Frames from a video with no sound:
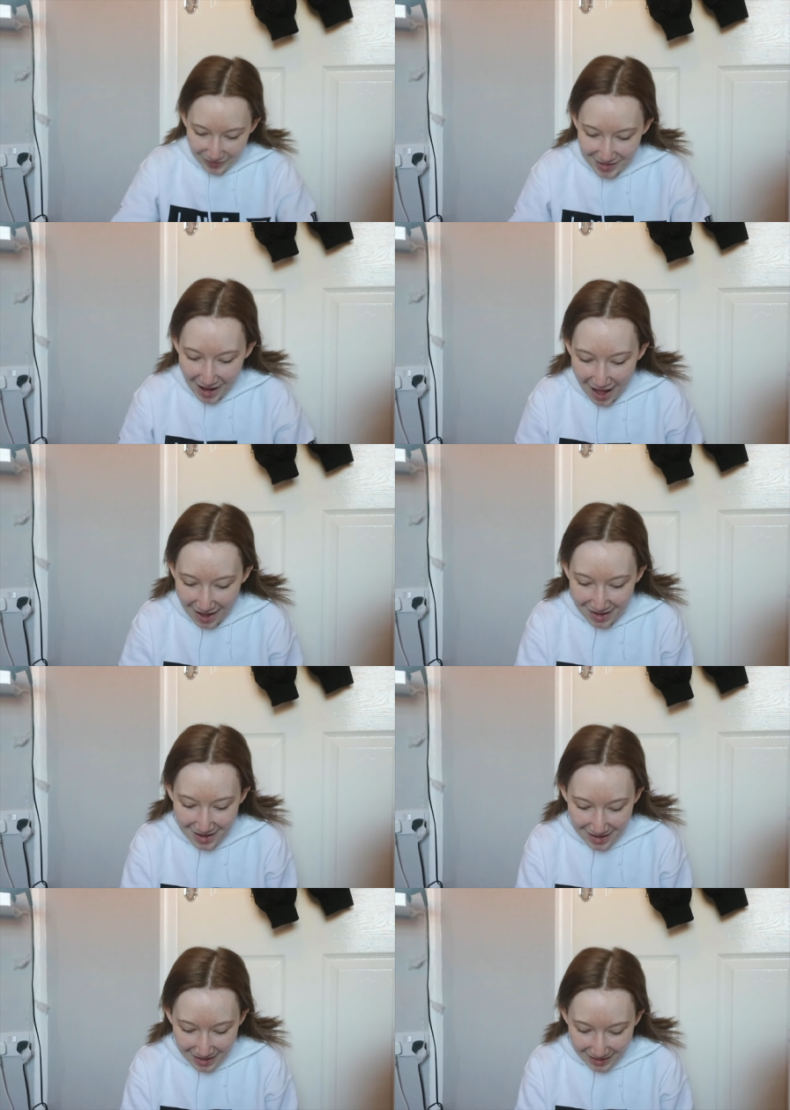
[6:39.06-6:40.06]
yeah,
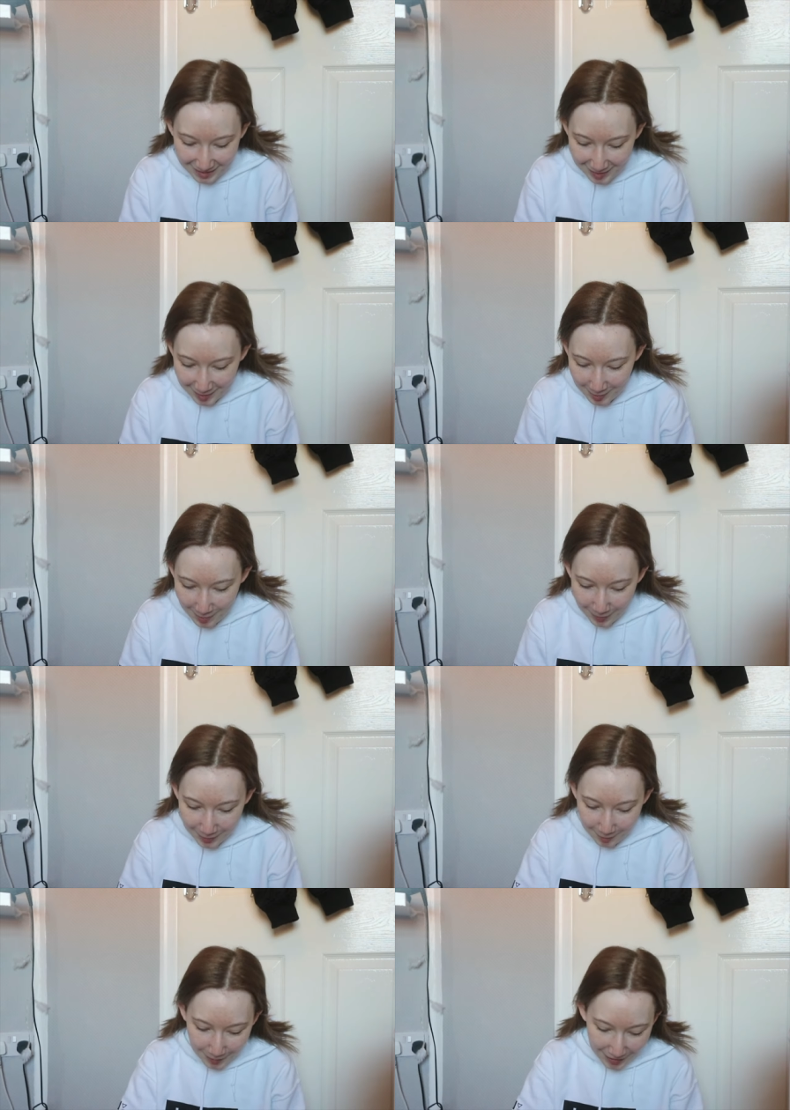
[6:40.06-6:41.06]
it's super,
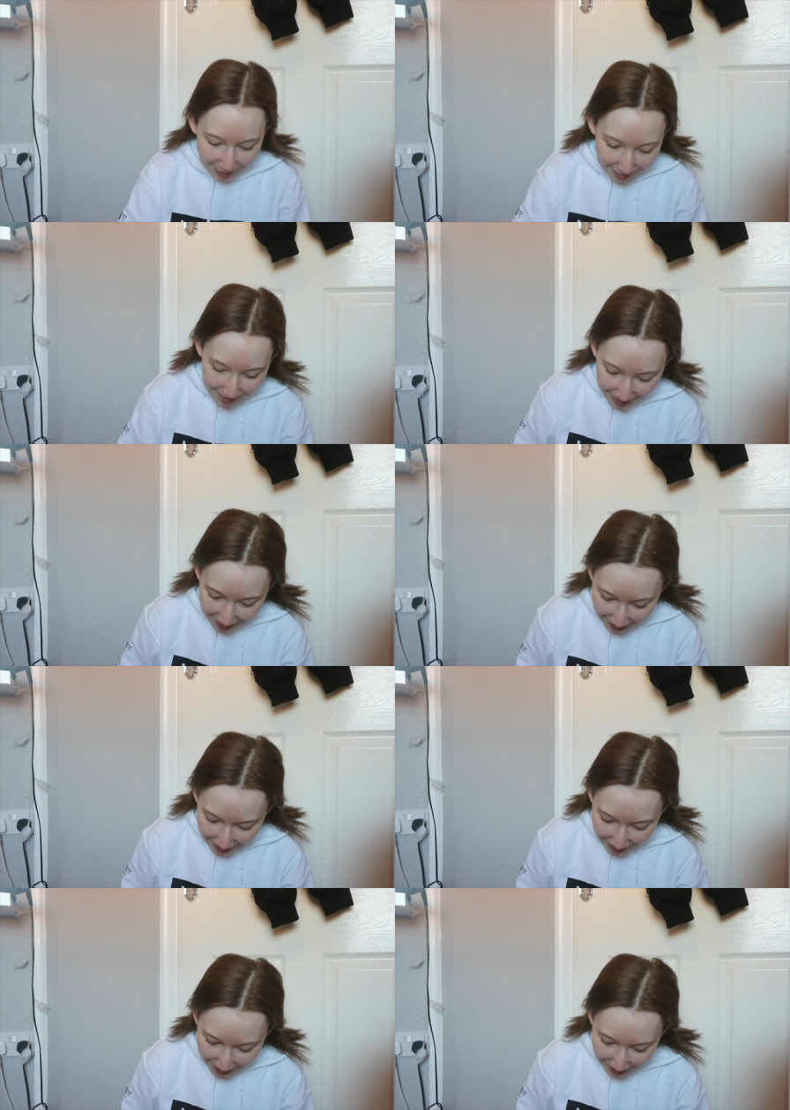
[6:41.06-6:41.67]
super cute.